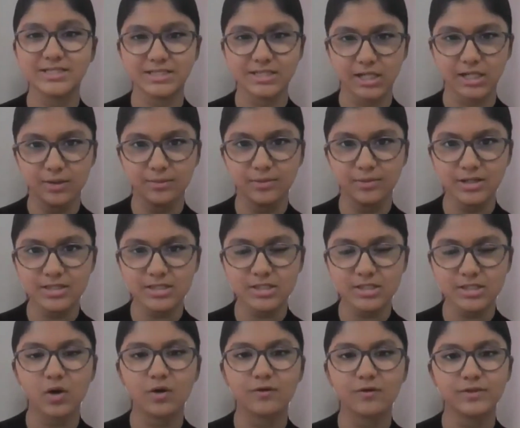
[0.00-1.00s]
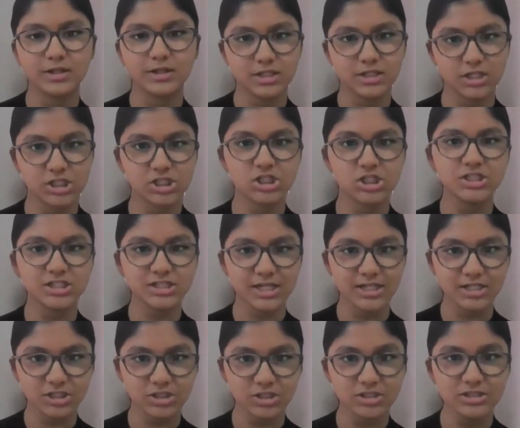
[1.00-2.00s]
syllabus of the teaching
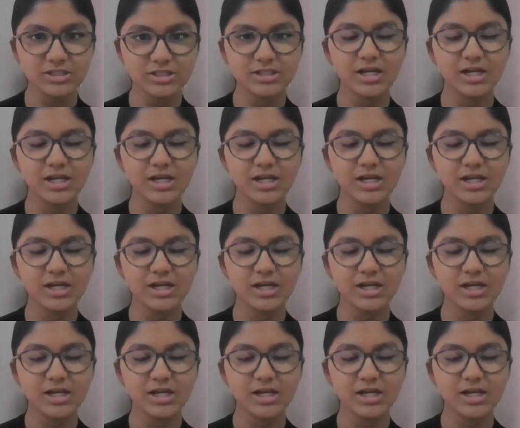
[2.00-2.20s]
sessions,